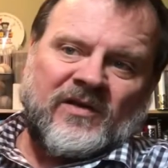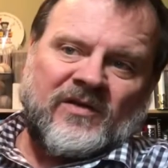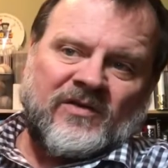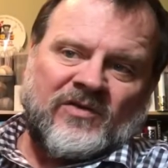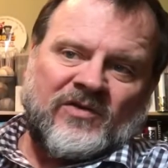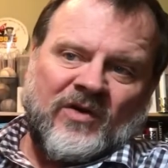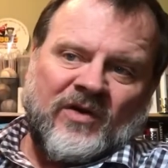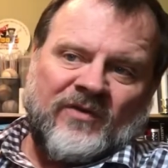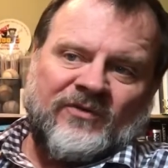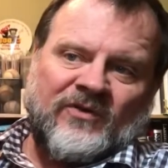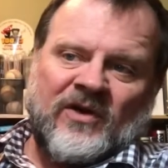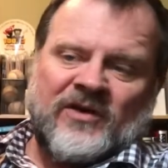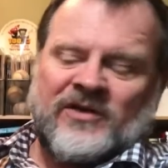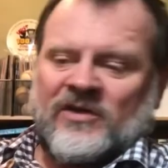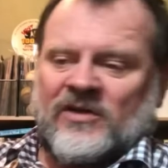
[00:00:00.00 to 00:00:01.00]
sort of
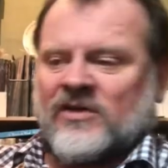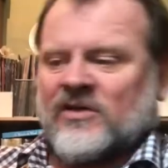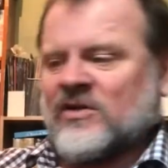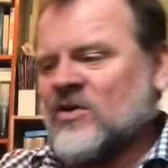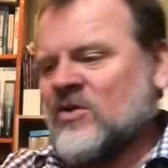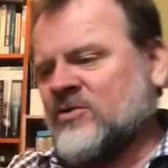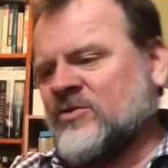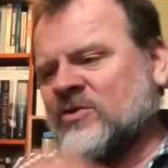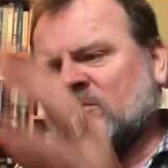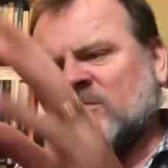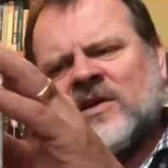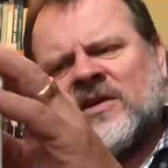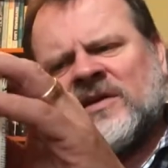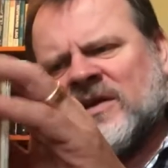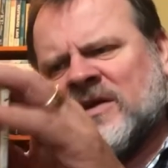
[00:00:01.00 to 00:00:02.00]
fun to go through,
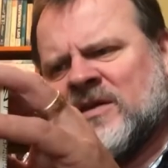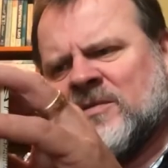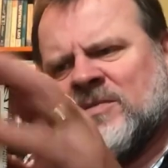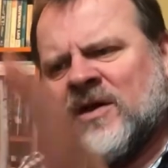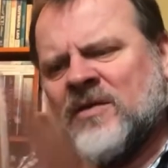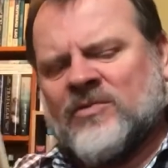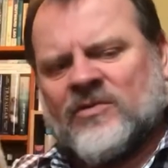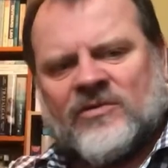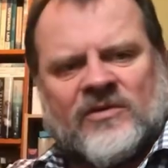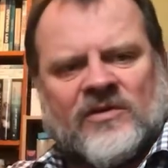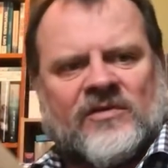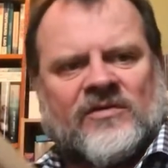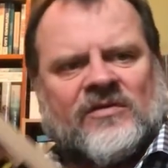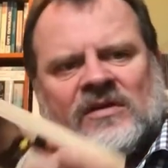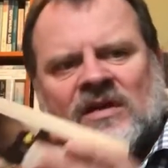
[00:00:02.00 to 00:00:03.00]
but yeah, the paper's
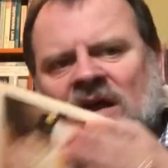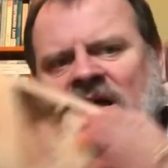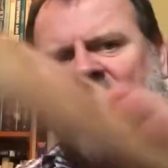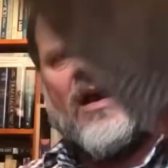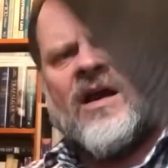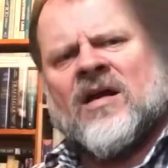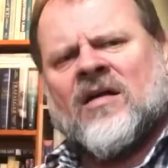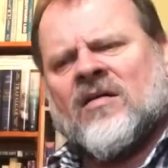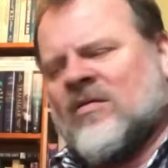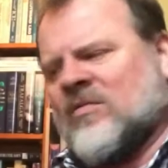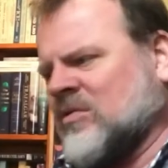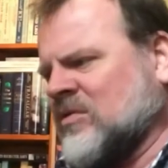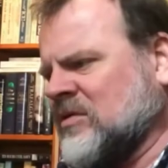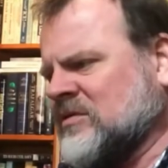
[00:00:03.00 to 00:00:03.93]
just terrible.